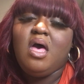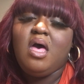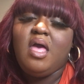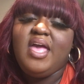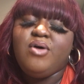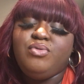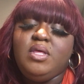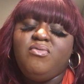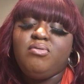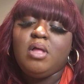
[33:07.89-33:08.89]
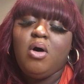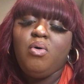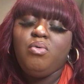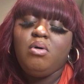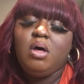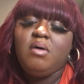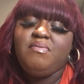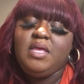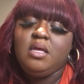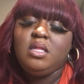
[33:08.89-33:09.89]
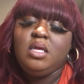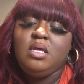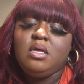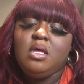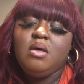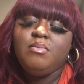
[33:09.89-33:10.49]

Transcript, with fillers: uh, healthy flow of healing